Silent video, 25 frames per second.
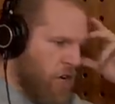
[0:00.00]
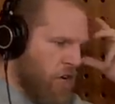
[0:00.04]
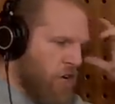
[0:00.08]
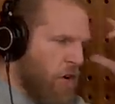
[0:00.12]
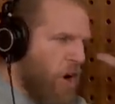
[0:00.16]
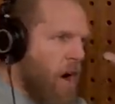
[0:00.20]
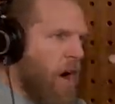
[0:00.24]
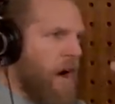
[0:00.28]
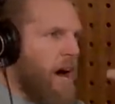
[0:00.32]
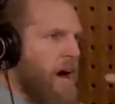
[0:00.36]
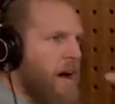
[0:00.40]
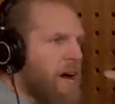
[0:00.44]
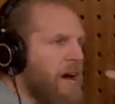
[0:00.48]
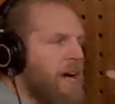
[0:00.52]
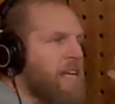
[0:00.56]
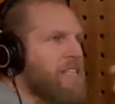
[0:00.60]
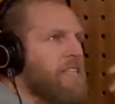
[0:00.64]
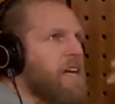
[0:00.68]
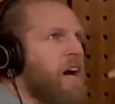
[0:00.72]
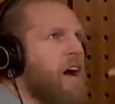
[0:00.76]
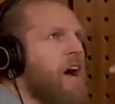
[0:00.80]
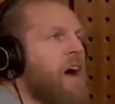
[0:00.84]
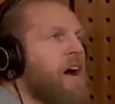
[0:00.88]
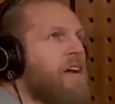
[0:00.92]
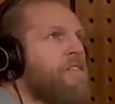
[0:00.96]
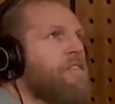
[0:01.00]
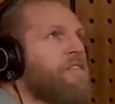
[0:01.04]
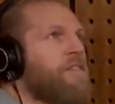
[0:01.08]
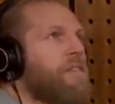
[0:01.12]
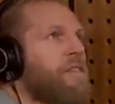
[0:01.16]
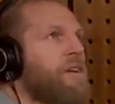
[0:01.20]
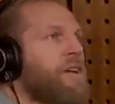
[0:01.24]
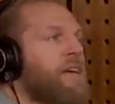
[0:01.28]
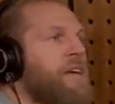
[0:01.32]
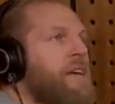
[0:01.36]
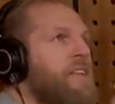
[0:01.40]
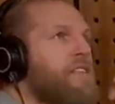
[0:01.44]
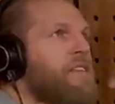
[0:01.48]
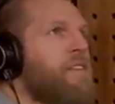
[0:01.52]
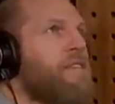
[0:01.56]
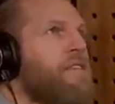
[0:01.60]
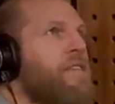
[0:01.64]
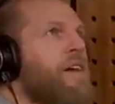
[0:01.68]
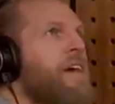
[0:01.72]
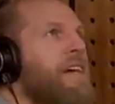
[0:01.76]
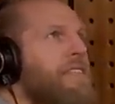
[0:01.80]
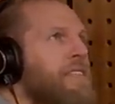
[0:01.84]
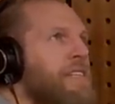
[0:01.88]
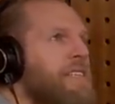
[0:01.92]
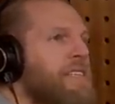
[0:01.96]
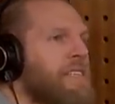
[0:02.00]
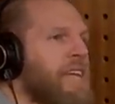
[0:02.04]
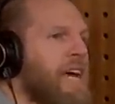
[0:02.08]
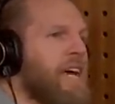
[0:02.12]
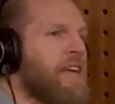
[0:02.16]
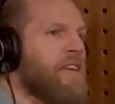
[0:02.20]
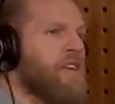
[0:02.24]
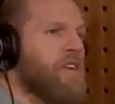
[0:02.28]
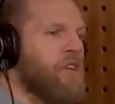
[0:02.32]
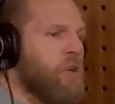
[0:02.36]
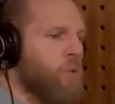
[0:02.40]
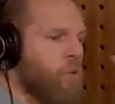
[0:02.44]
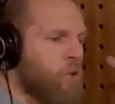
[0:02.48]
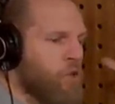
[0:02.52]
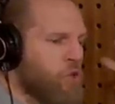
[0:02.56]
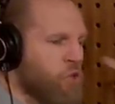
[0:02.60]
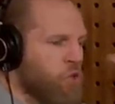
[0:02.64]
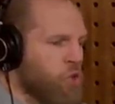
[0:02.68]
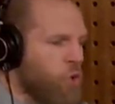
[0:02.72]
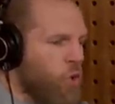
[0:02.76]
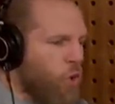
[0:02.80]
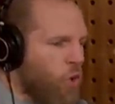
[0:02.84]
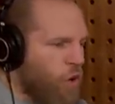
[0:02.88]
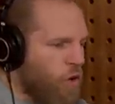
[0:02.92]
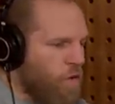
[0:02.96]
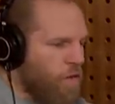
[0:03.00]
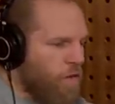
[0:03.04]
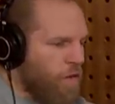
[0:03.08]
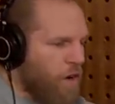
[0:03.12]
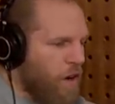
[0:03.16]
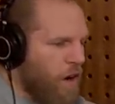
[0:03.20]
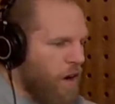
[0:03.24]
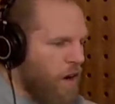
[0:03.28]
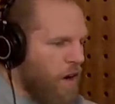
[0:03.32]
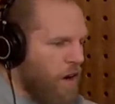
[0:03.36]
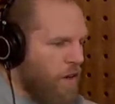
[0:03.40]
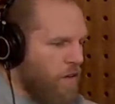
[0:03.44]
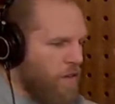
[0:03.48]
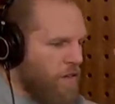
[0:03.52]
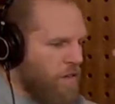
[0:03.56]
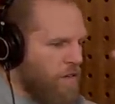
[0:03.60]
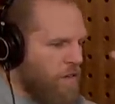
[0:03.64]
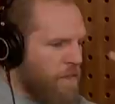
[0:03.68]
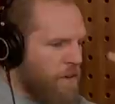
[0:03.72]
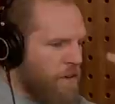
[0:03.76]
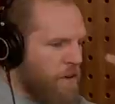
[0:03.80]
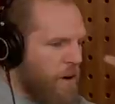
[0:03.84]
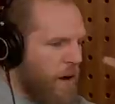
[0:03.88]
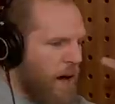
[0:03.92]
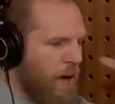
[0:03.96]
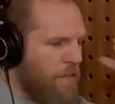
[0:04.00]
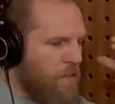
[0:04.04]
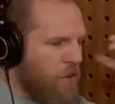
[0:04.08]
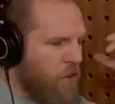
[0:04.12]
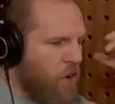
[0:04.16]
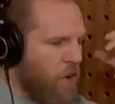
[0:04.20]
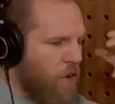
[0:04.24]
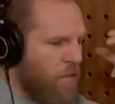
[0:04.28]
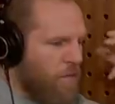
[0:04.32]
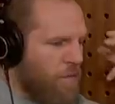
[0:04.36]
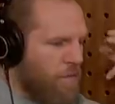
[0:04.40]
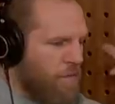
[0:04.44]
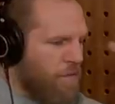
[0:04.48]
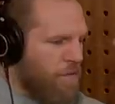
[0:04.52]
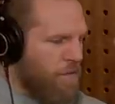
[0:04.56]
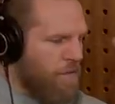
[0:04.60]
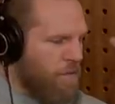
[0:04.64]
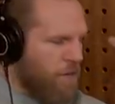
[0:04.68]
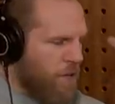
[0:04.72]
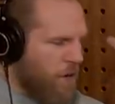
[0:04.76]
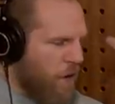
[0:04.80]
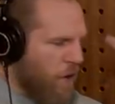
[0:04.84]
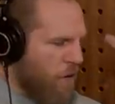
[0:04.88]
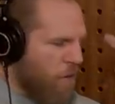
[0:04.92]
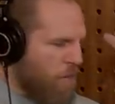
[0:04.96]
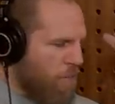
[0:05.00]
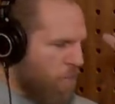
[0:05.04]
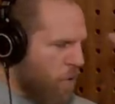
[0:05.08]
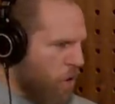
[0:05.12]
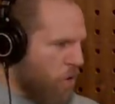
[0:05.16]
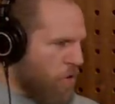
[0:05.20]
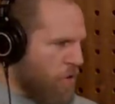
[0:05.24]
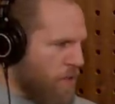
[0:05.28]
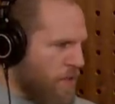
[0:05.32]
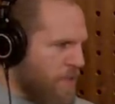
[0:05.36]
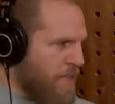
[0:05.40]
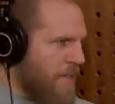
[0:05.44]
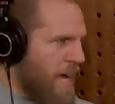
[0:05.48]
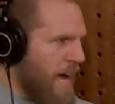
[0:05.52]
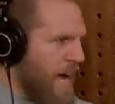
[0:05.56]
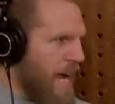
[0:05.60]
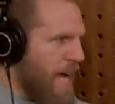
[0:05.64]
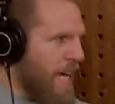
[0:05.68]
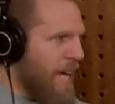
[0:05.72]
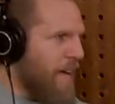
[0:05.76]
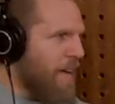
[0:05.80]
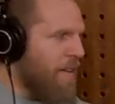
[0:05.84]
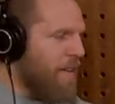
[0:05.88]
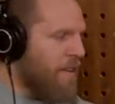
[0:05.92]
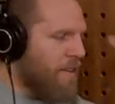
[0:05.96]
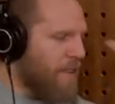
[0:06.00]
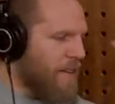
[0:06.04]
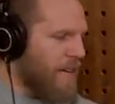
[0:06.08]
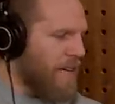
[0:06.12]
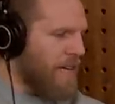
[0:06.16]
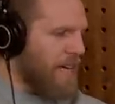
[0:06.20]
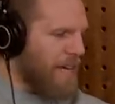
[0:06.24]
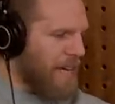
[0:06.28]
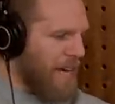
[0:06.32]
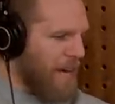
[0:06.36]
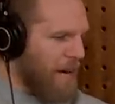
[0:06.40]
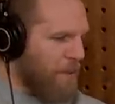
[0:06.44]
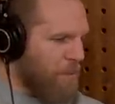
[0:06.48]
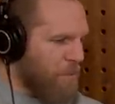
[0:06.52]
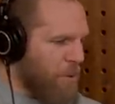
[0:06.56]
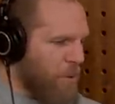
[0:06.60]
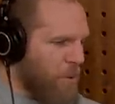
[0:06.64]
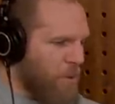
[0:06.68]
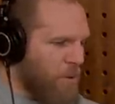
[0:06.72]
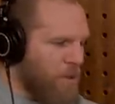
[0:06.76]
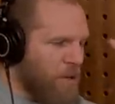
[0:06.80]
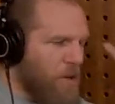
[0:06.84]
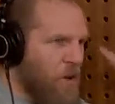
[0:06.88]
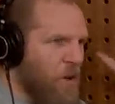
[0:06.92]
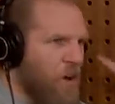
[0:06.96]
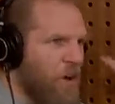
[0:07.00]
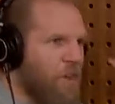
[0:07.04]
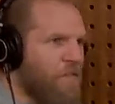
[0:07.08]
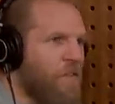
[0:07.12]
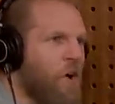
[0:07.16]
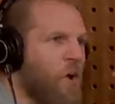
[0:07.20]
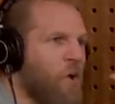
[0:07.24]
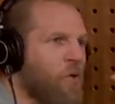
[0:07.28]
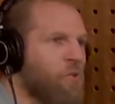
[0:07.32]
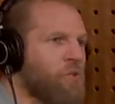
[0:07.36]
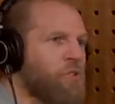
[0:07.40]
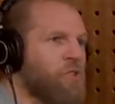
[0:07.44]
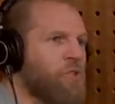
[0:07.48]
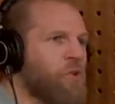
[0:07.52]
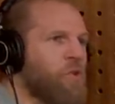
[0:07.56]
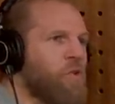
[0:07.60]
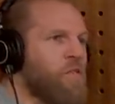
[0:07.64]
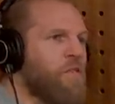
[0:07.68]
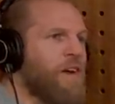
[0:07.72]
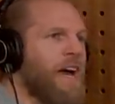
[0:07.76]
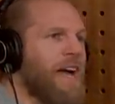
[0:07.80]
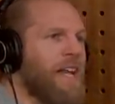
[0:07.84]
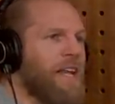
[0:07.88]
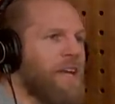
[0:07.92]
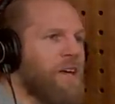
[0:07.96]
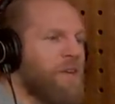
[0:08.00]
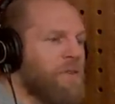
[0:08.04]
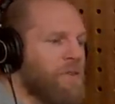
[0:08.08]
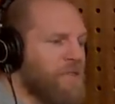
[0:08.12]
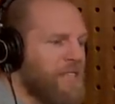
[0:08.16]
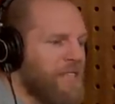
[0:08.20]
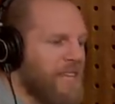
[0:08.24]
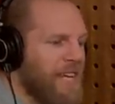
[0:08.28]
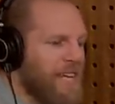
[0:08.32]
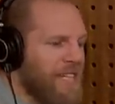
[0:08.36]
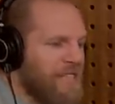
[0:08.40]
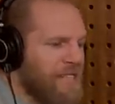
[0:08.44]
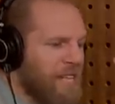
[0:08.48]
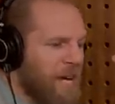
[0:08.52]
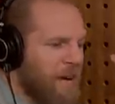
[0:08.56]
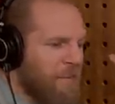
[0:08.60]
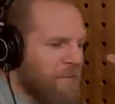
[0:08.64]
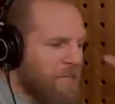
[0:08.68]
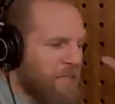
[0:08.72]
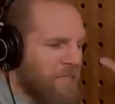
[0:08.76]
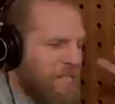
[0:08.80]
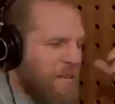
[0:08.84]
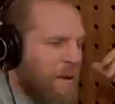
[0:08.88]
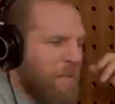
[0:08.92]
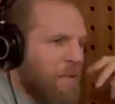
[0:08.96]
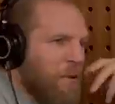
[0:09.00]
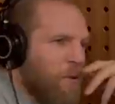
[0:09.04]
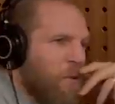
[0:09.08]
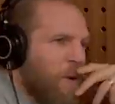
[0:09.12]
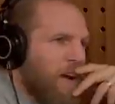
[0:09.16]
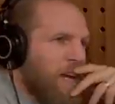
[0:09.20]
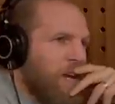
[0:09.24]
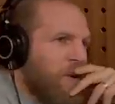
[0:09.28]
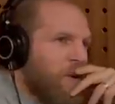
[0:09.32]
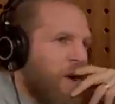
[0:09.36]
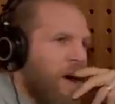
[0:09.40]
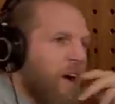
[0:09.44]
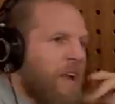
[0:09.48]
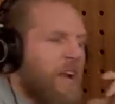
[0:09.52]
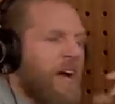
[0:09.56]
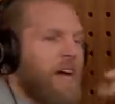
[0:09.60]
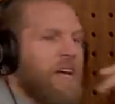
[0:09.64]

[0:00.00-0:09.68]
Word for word: you know, I, is, it, I, is it fair to say that you sort of, are, you know, have a lot of, you know, modern-day thinking, but with a lot of old-school values in terms of some of the way you are?